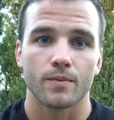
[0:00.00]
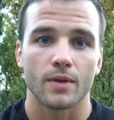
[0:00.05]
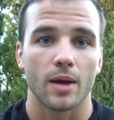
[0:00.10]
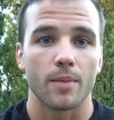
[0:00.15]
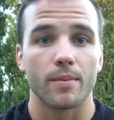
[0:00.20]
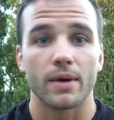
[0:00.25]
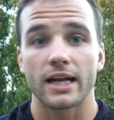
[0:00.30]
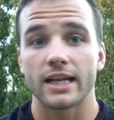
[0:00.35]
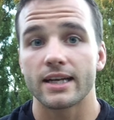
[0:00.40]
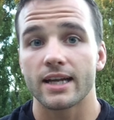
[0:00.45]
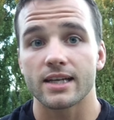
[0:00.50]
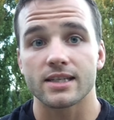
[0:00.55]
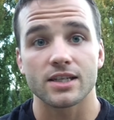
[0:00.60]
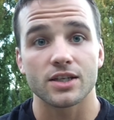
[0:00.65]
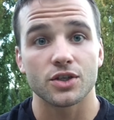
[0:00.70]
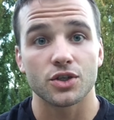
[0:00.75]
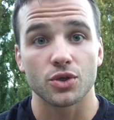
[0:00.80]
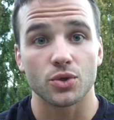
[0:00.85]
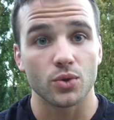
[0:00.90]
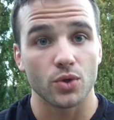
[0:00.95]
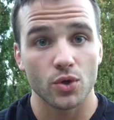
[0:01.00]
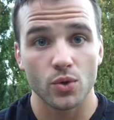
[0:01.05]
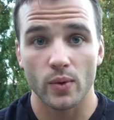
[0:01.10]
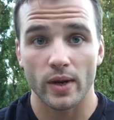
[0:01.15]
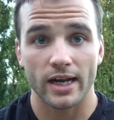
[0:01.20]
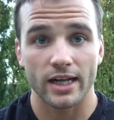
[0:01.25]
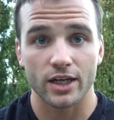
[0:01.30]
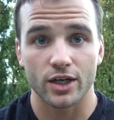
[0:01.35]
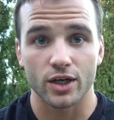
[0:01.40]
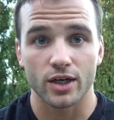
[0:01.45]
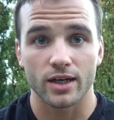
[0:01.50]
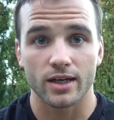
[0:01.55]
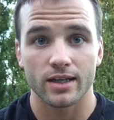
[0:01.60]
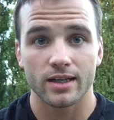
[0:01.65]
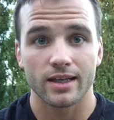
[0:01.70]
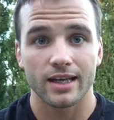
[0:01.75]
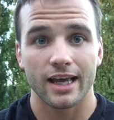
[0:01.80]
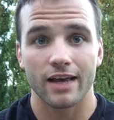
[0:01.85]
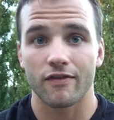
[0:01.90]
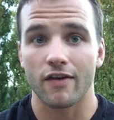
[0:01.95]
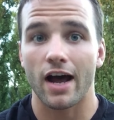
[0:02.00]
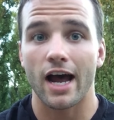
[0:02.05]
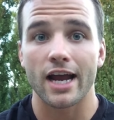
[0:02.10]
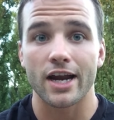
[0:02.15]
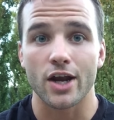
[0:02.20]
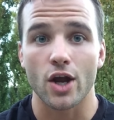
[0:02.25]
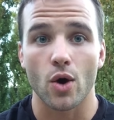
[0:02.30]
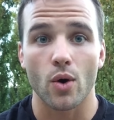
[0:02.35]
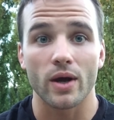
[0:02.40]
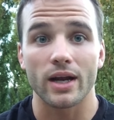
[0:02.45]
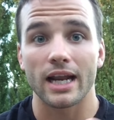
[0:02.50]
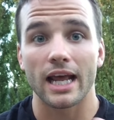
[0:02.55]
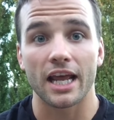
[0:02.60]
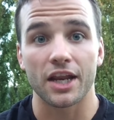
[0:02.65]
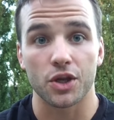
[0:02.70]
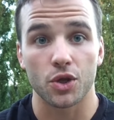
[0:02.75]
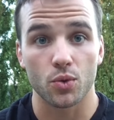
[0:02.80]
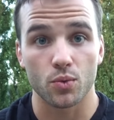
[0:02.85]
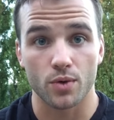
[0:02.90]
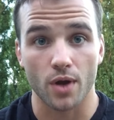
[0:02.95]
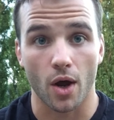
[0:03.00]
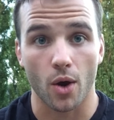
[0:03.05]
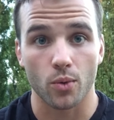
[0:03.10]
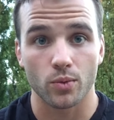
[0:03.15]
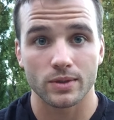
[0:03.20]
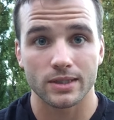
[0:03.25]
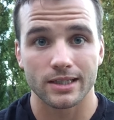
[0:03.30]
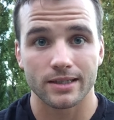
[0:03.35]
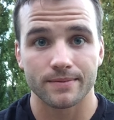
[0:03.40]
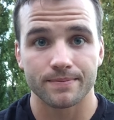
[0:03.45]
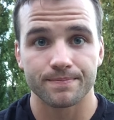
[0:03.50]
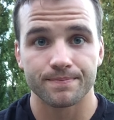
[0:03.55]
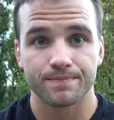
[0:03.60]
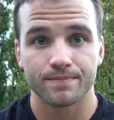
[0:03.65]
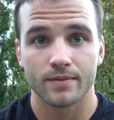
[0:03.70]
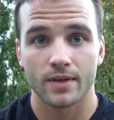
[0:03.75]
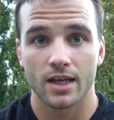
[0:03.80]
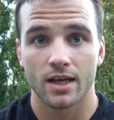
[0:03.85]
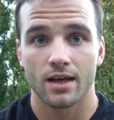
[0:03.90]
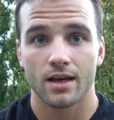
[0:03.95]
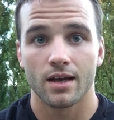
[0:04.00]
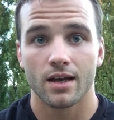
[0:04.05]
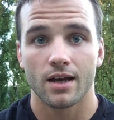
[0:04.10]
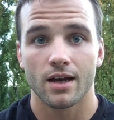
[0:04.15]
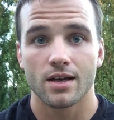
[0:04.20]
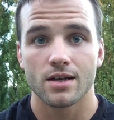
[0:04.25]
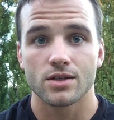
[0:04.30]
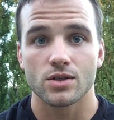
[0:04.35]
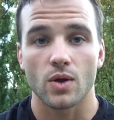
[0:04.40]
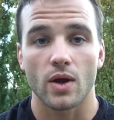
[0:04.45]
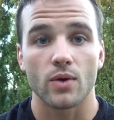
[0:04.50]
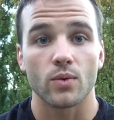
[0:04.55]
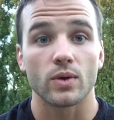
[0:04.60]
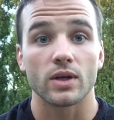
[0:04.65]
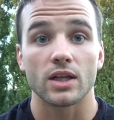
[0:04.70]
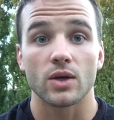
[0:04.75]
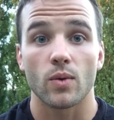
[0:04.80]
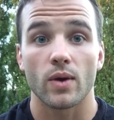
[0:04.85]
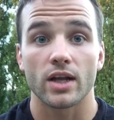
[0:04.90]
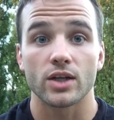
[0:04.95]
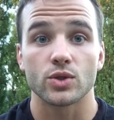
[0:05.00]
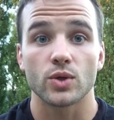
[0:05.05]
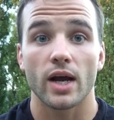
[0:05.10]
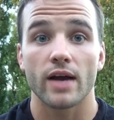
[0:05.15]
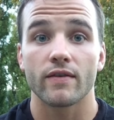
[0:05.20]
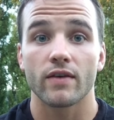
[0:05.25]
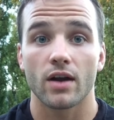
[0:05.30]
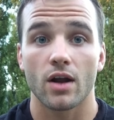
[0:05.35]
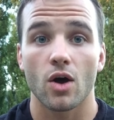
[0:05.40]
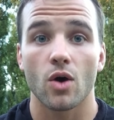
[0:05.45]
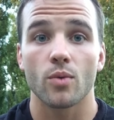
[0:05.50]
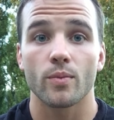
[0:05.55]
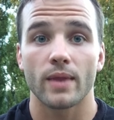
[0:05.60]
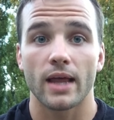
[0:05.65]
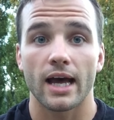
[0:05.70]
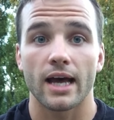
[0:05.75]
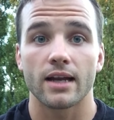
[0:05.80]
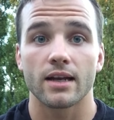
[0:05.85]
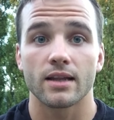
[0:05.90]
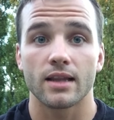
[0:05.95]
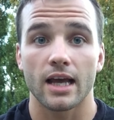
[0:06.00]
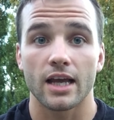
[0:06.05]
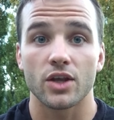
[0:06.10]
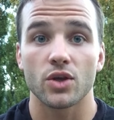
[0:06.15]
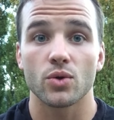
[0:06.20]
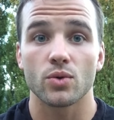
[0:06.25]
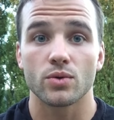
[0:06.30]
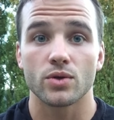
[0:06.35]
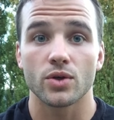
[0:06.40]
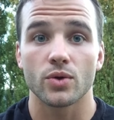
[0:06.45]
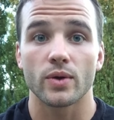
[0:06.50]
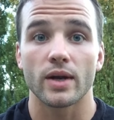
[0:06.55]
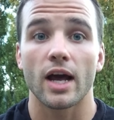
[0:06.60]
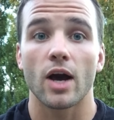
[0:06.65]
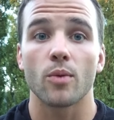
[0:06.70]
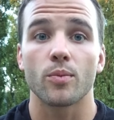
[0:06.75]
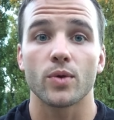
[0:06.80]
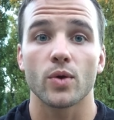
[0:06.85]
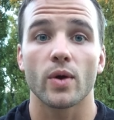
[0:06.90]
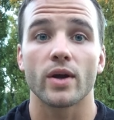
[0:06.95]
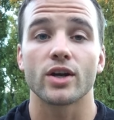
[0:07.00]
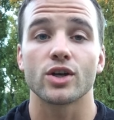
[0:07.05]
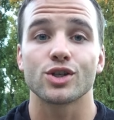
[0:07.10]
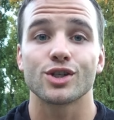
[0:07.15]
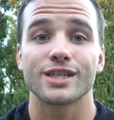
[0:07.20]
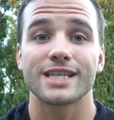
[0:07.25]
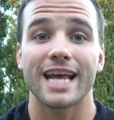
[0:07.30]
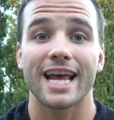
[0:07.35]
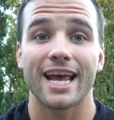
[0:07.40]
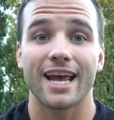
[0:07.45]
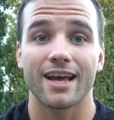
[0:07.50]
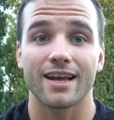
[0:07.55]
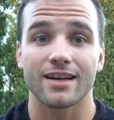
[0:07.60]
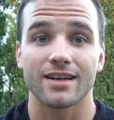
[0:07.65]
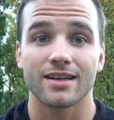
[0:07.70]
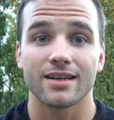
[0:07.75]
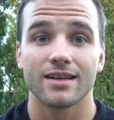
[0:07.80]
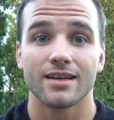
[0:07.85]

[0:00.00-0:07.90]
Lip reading: But it doesn't do you any good if I know it and you don't. So I really want to drive it home that you do and help you understand